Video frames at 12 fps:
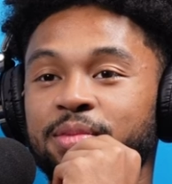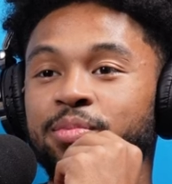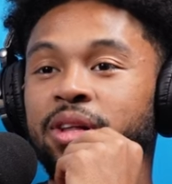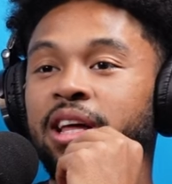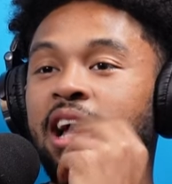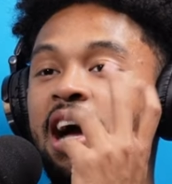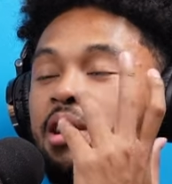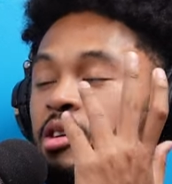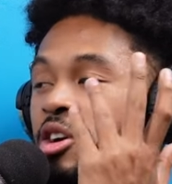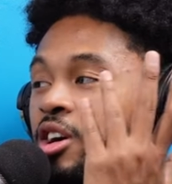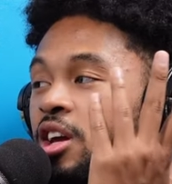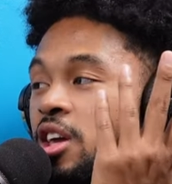But like, how
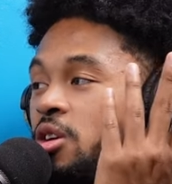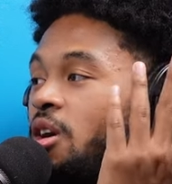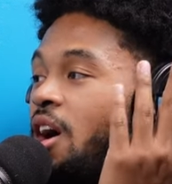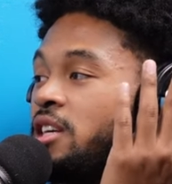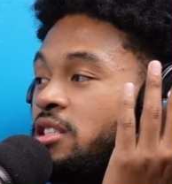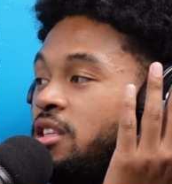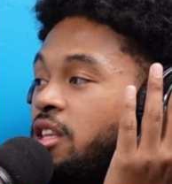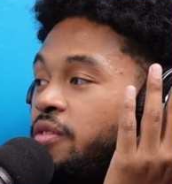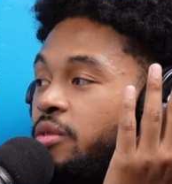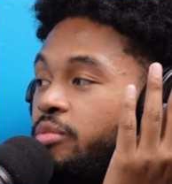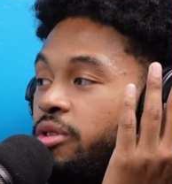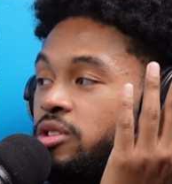good can you honestly
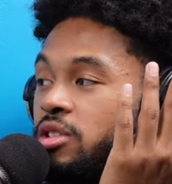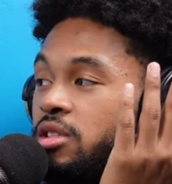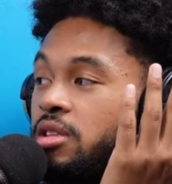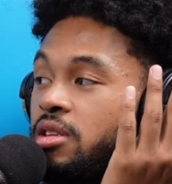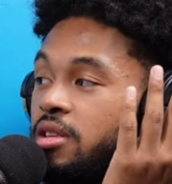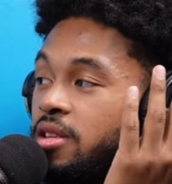live in prison?